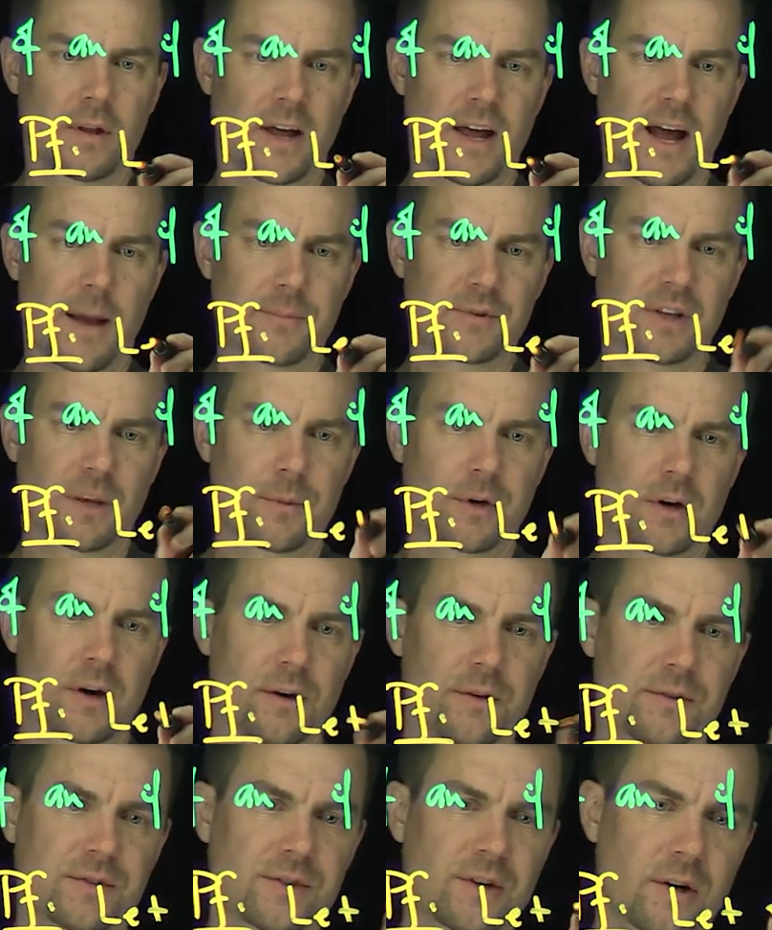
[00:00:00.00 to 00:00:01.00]
Let epsilon be
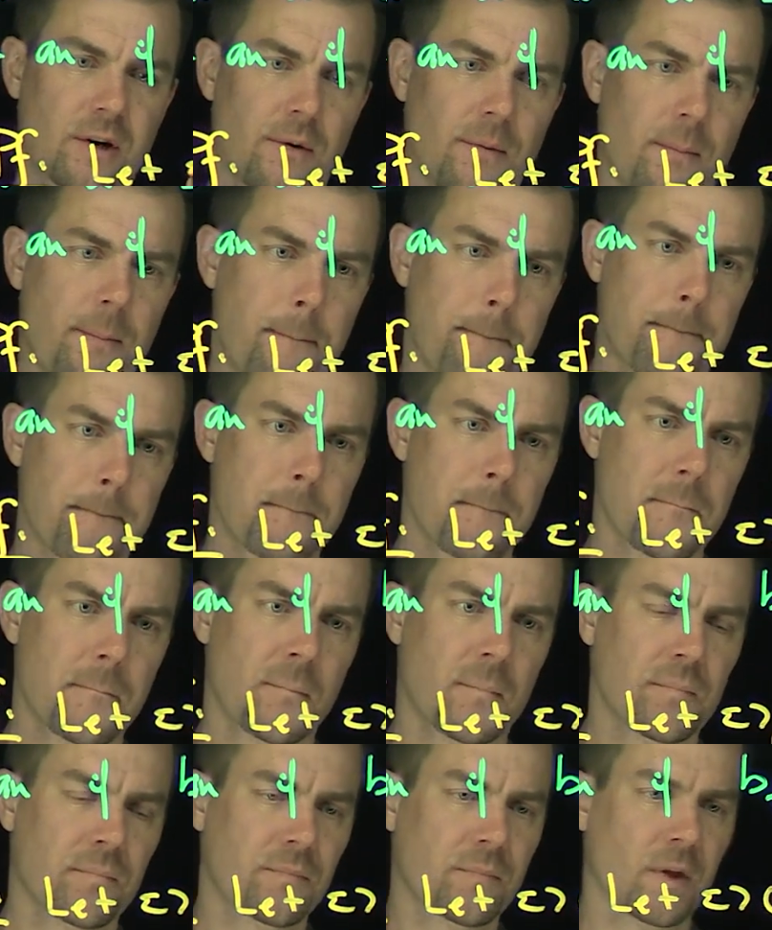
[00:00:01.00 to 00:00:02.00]
greater than 0
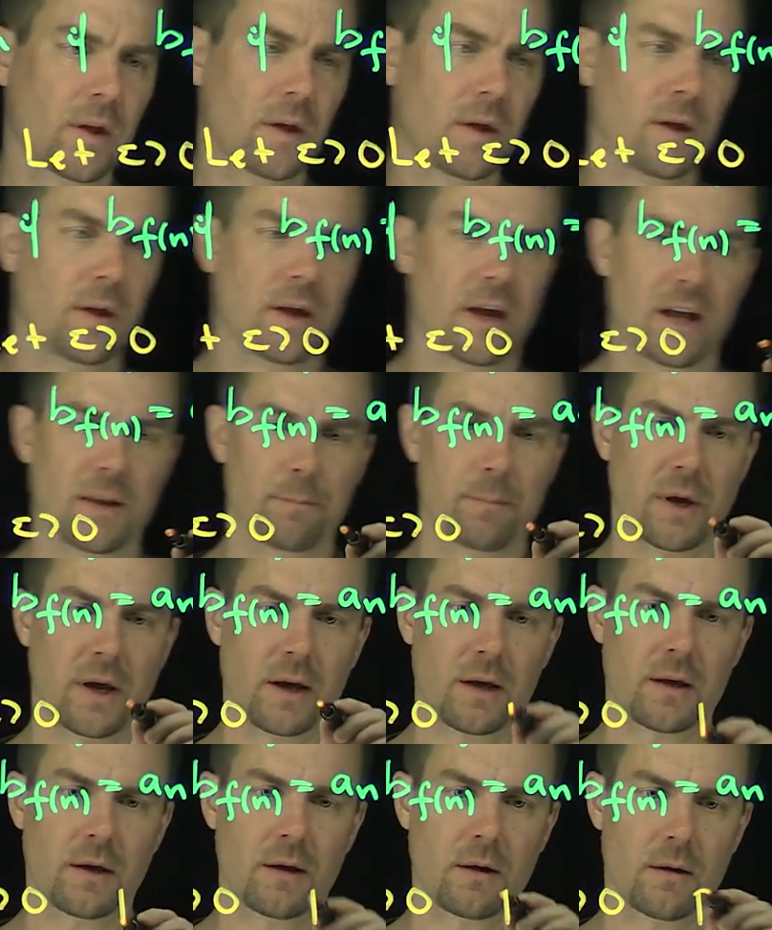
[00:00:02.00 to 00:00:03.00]
and
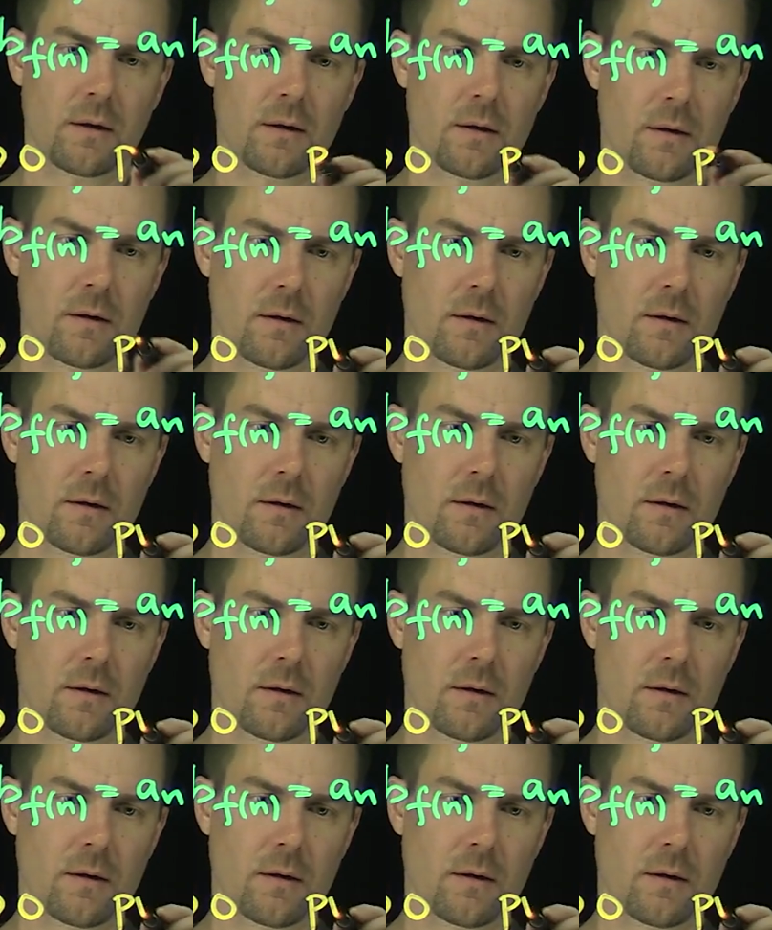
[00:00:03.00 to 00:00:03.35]
pick